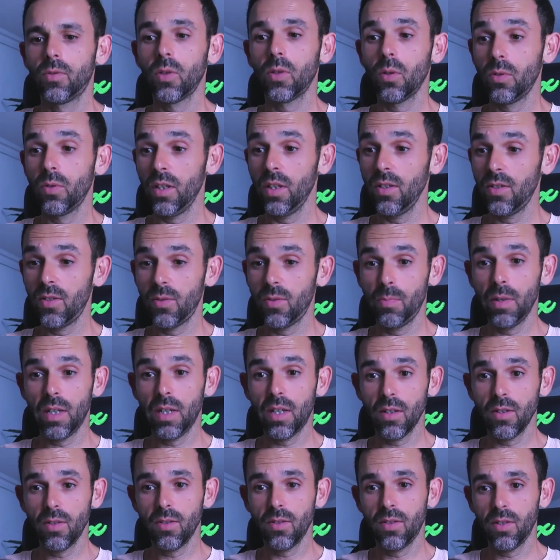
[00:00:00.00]
this,
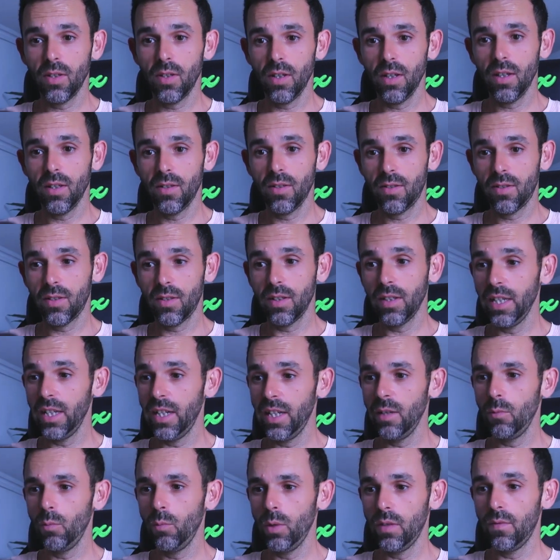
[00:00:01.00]
because it's
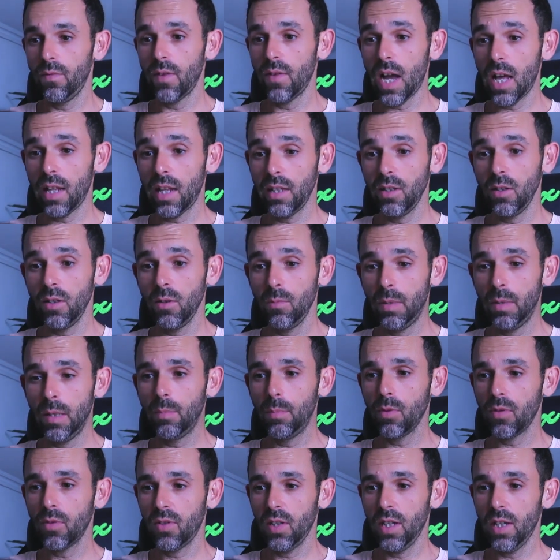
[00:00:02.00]
leading with value, people
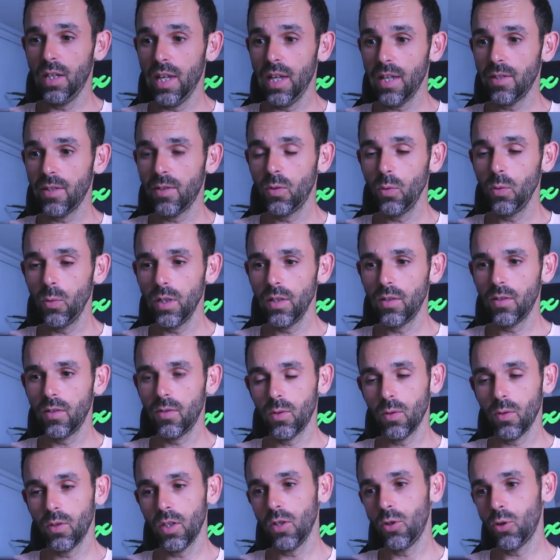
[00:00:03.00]
say yes to it. So
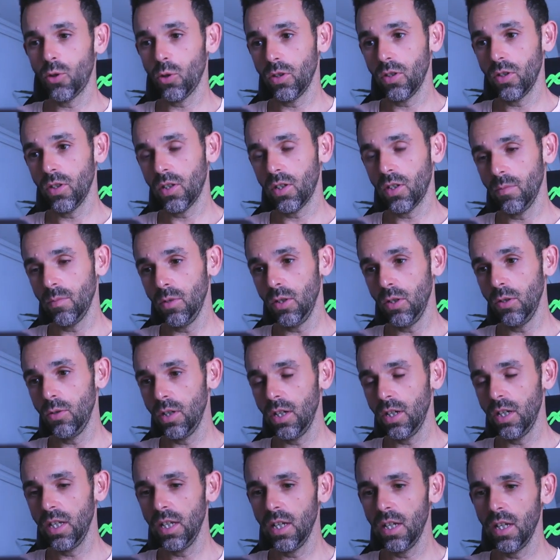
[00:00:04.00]
they join the
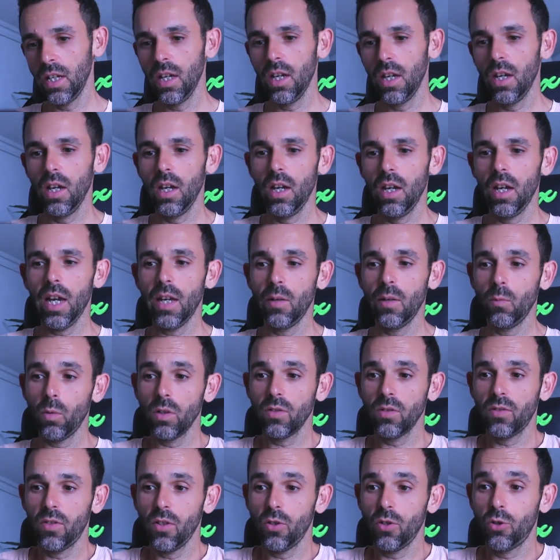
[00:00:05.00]
community. And
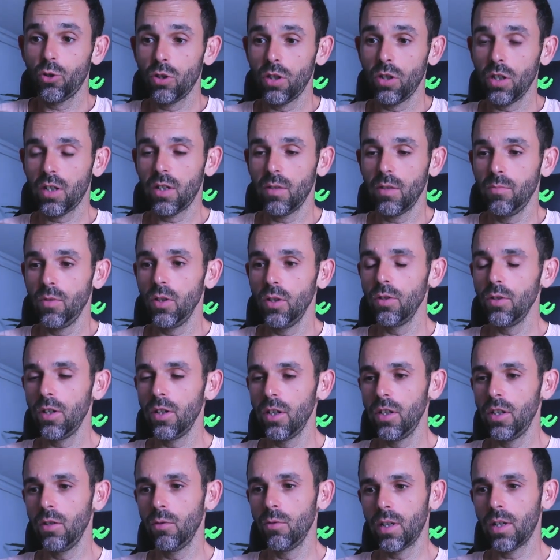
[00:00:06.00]
once they join the
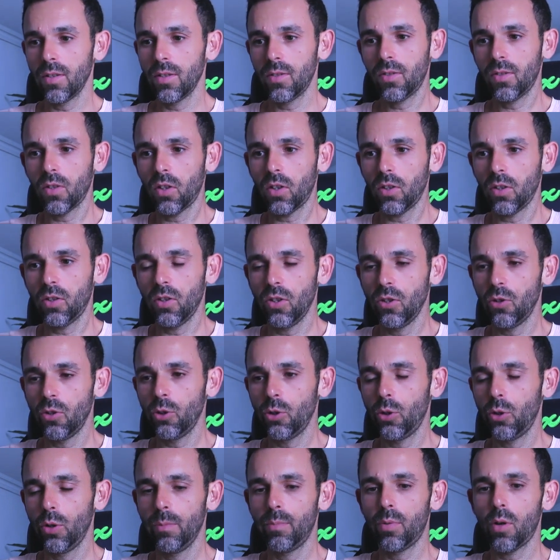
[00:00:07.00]
community, you can start the
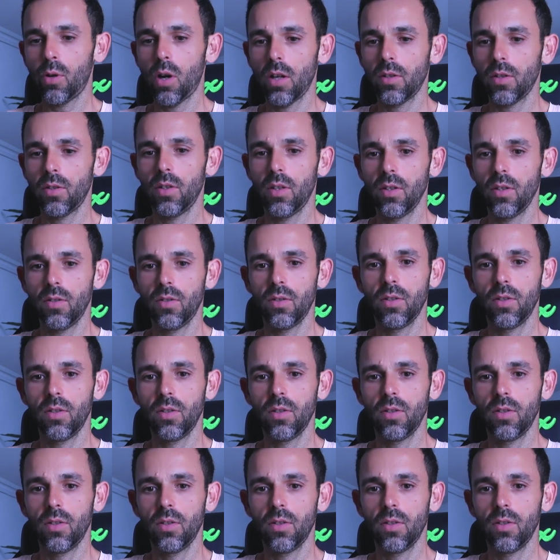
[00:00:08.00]
nurturing process.